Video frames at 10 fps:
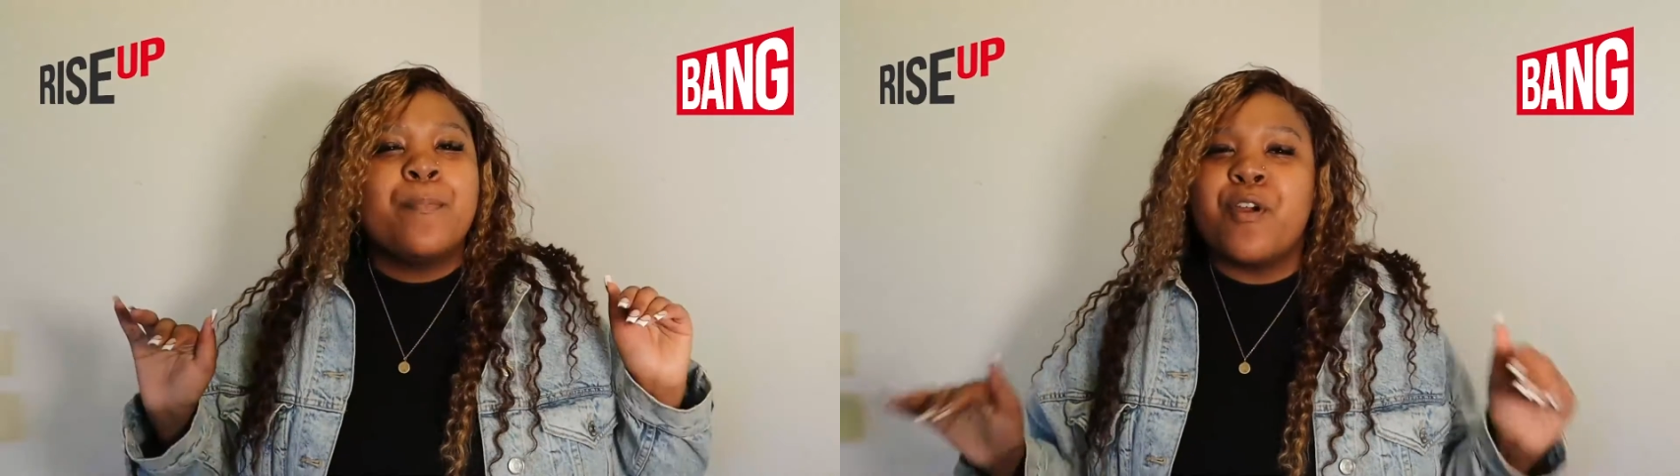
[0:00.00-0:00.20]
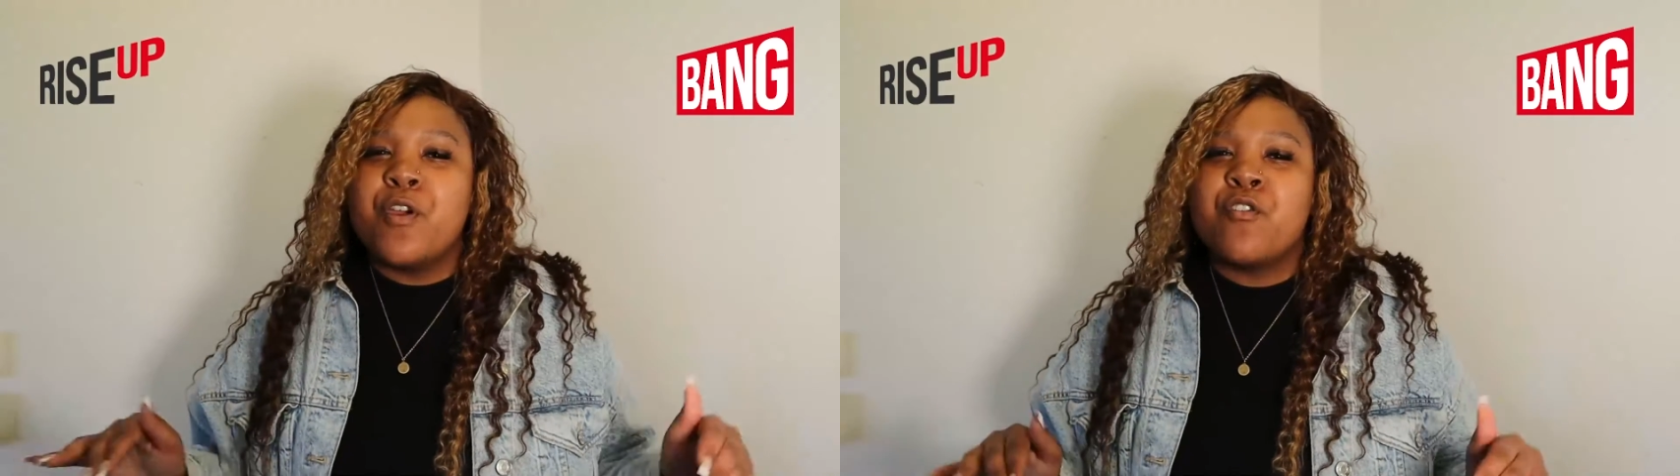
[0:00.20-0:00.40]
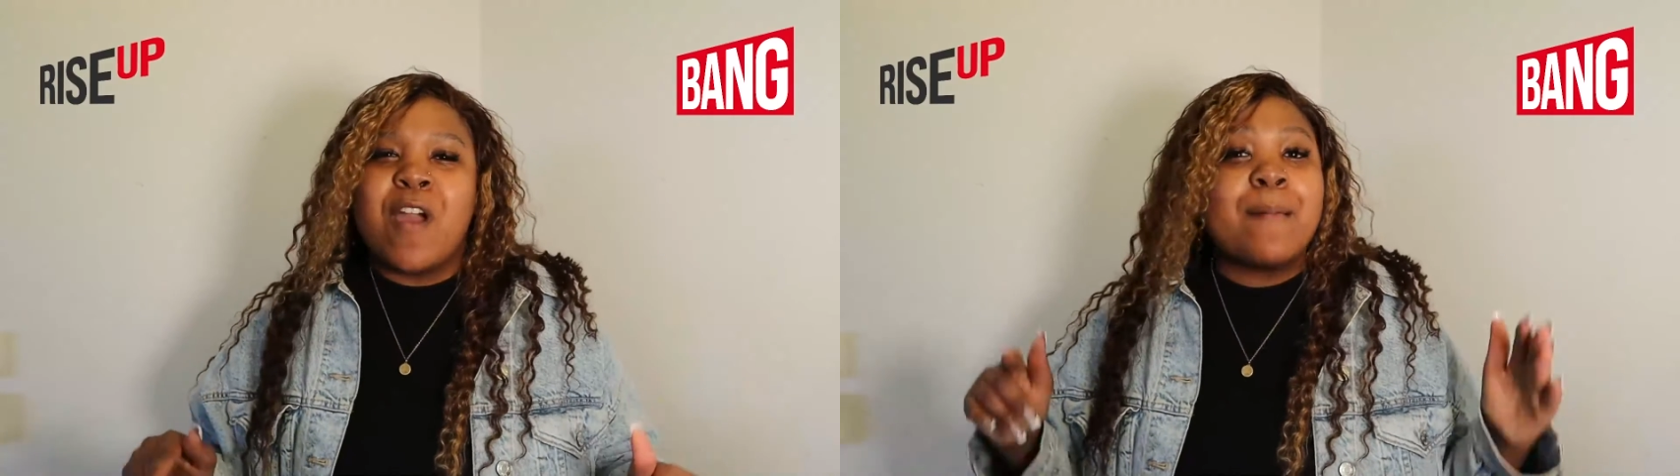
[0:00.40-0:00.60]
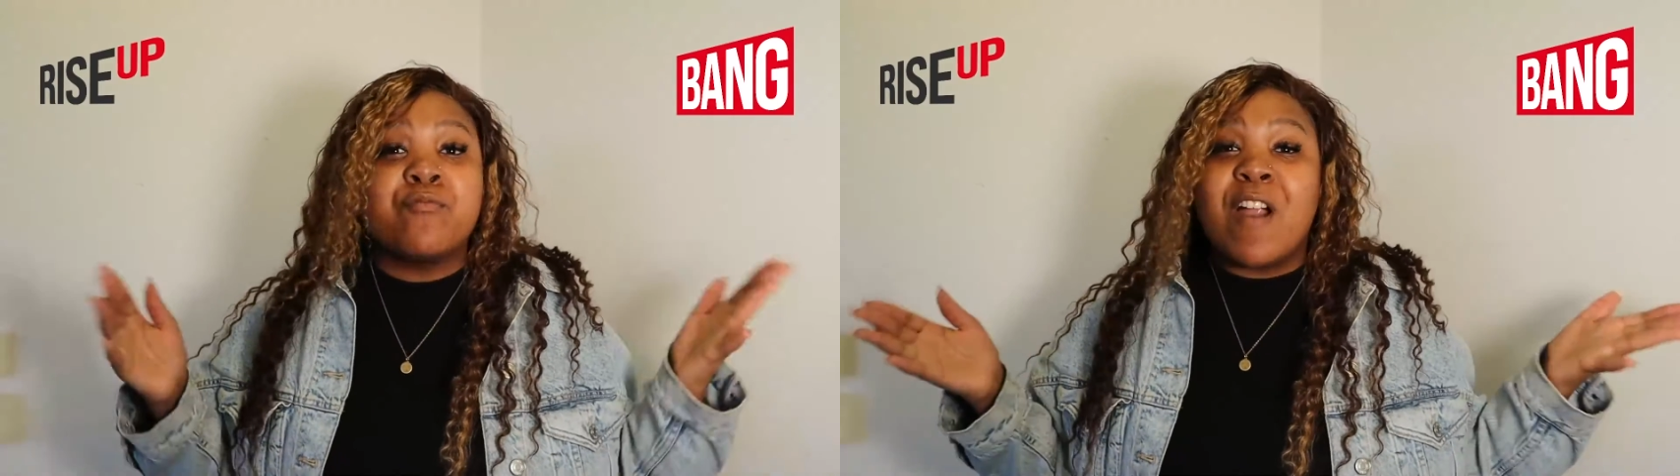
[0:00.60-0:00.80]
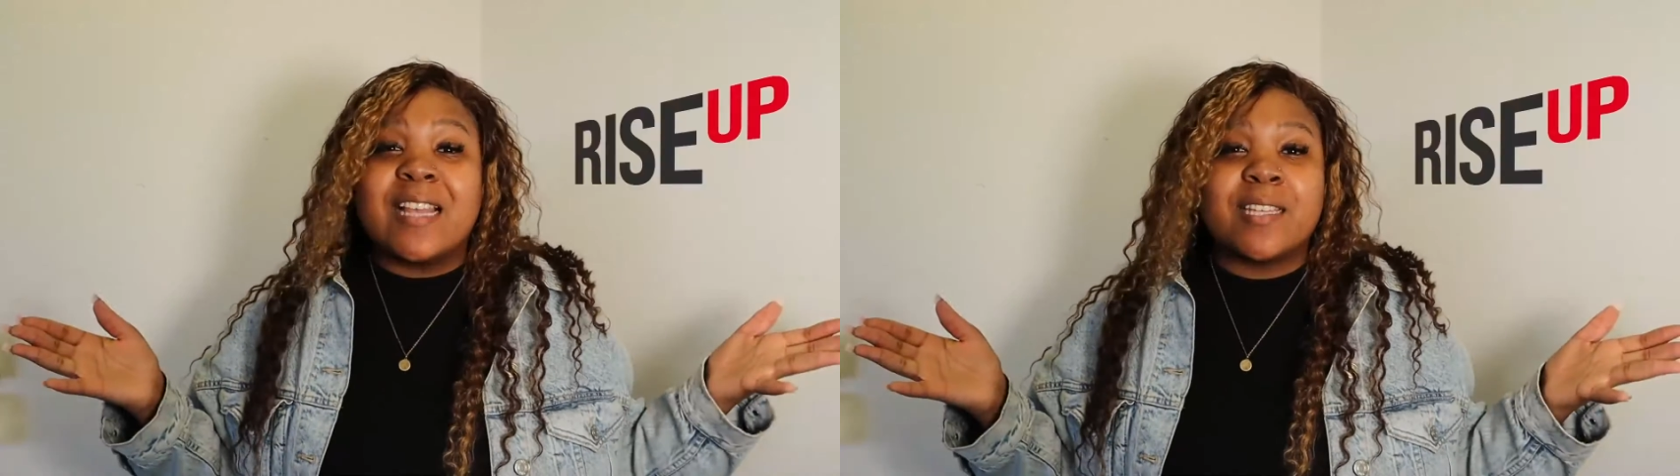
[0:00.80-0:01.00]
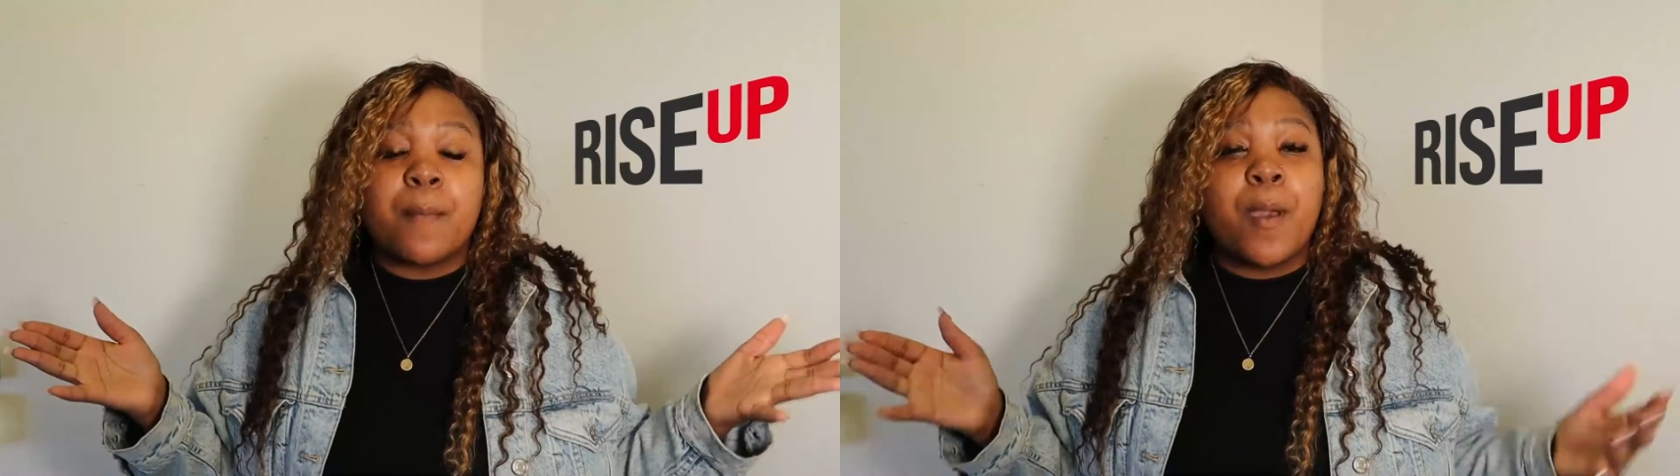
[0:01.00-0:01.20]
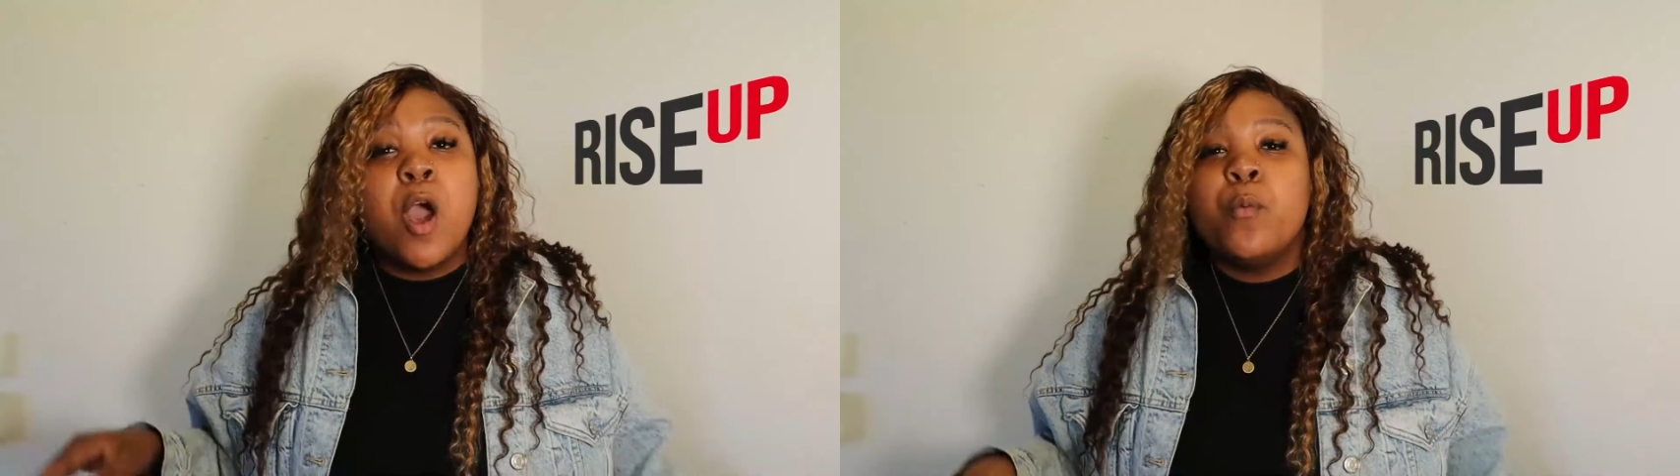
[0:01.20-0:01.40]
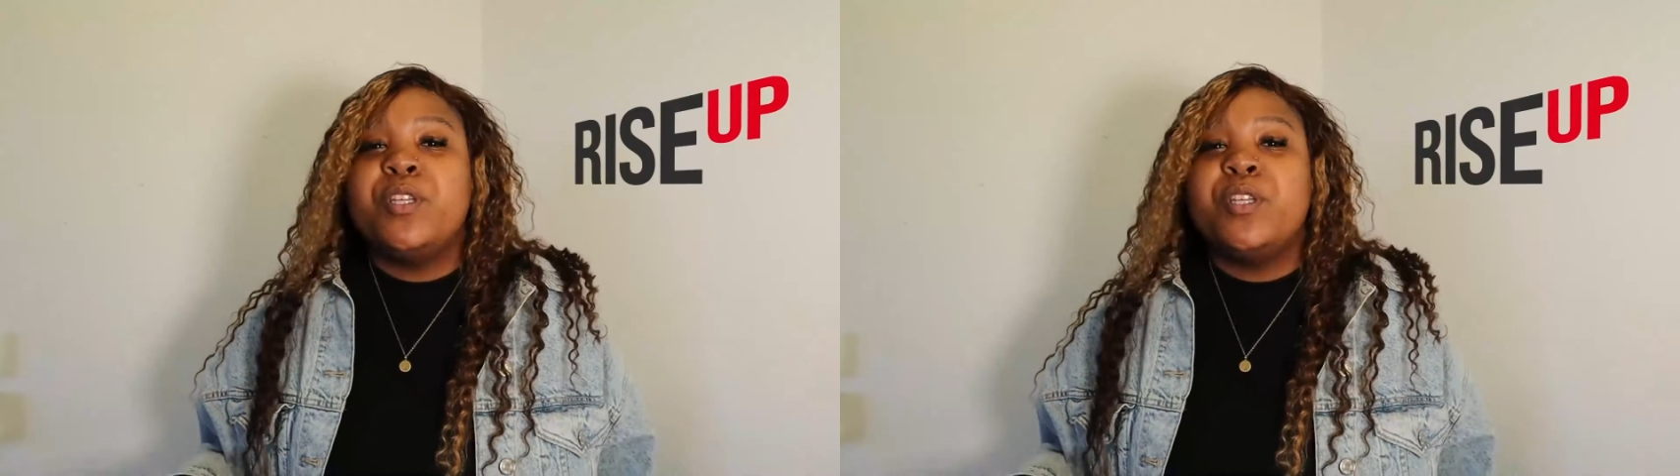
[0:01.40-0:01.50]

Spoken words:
program, RiseUP,